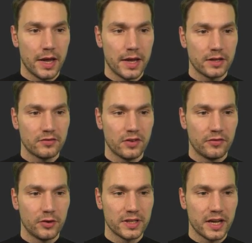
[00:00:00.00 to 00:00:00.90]
And
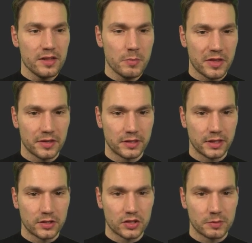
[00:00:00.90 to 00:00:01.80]
for the other method
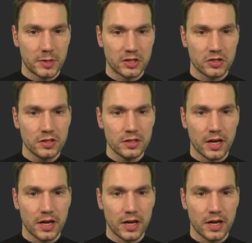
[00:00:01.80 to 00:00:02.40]
that I just mentioned,